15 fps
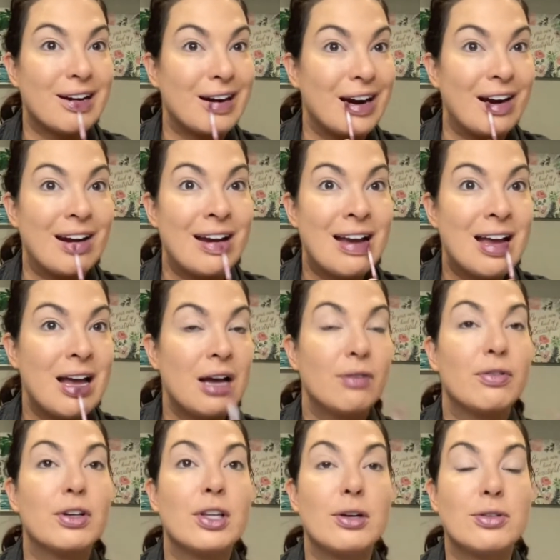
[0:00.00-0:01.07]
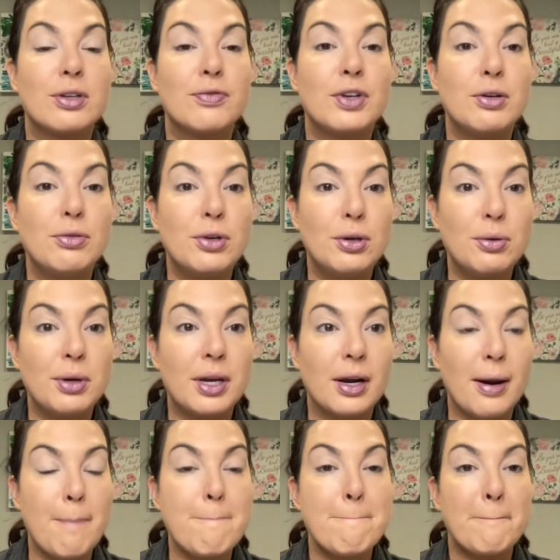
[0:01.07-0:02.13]
her. For those of you new
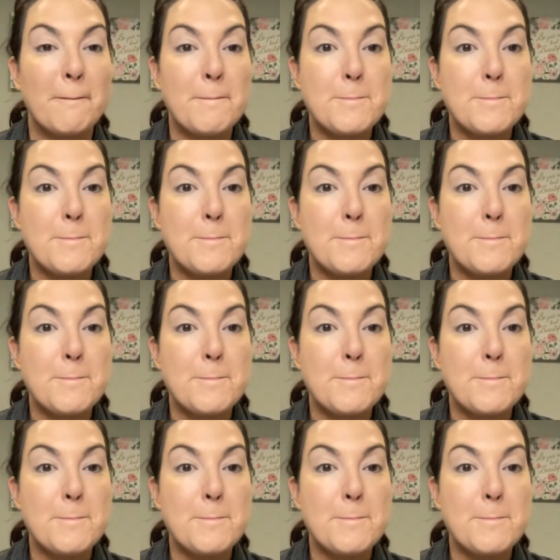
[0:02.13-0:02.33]
here,